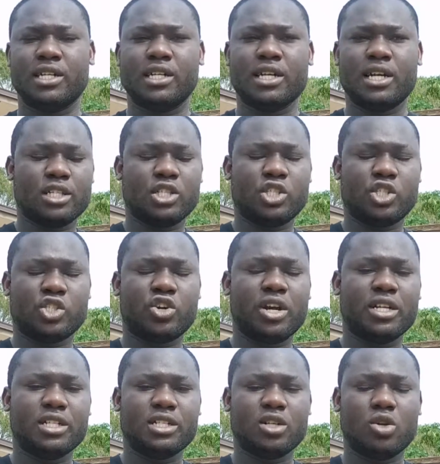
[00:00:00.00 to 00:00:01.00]
and
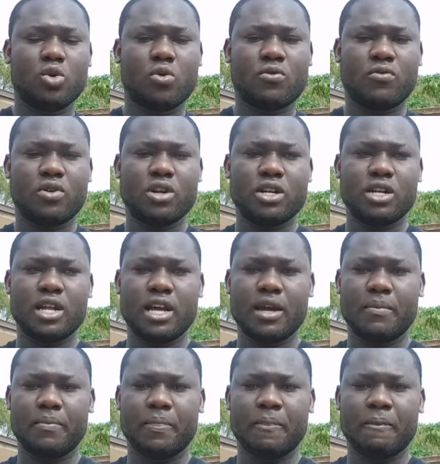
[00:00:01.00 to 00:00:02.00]
strength. Look for
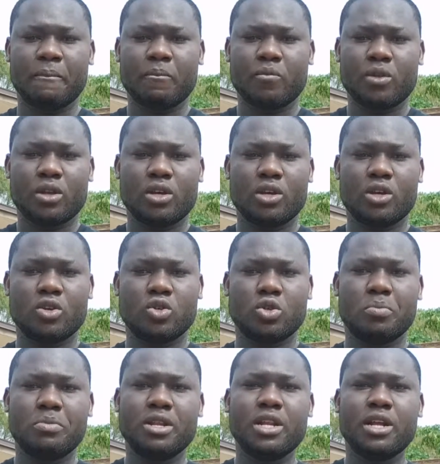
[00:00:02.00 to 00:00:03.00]
them to
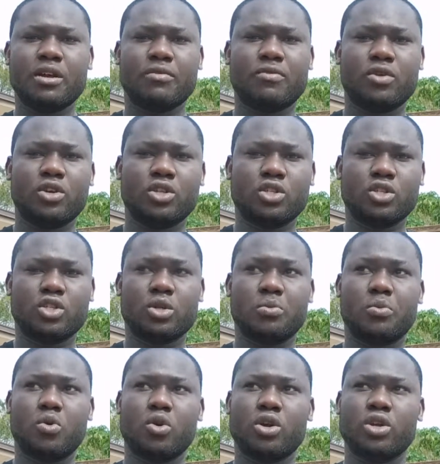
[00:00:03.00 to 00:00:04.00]
be there for you, to
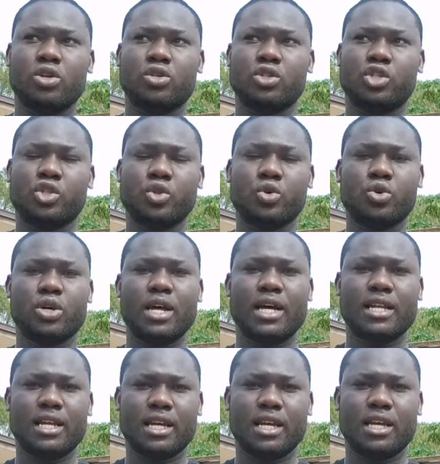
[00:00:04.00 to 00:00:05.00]
support you, to show you that
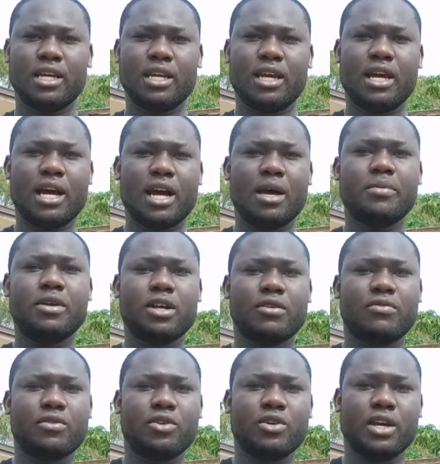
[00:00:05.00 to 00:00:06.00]
hey, I'm here
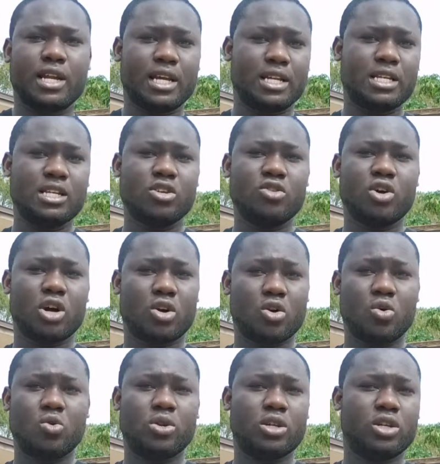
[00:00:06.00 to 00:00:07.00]
for you and I need you
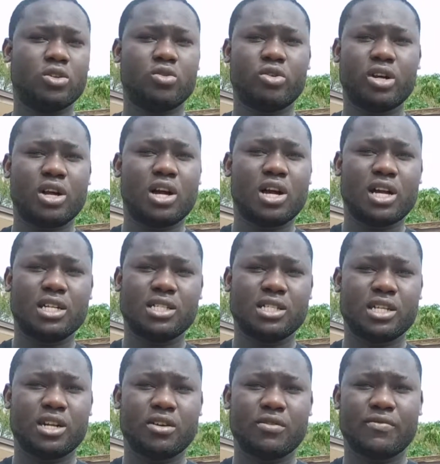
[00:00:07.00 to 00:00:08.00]
around, regardless
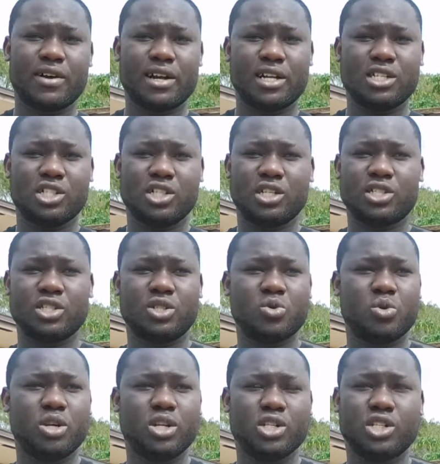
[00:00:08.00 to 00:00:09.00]
of your financial
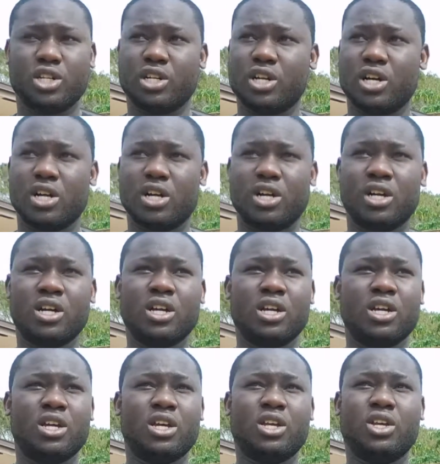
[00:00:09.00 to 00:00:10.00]
situation or
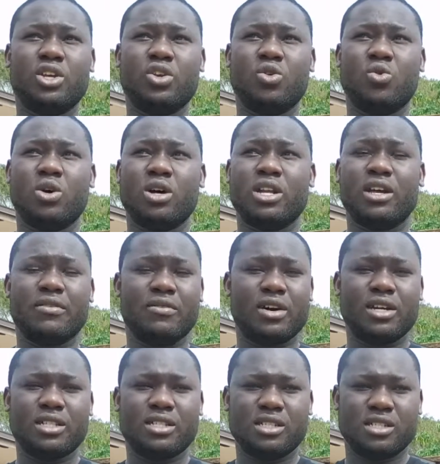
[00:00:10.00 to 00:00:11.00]
whatever
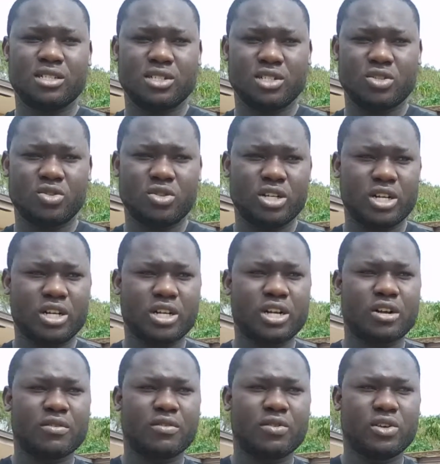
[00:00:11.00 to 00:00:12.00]
it is, they're
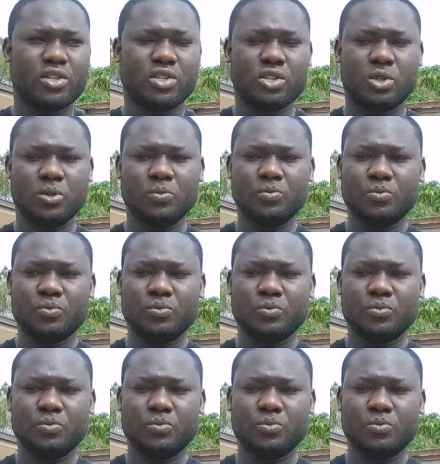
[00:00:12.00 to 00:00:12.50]
there for you. So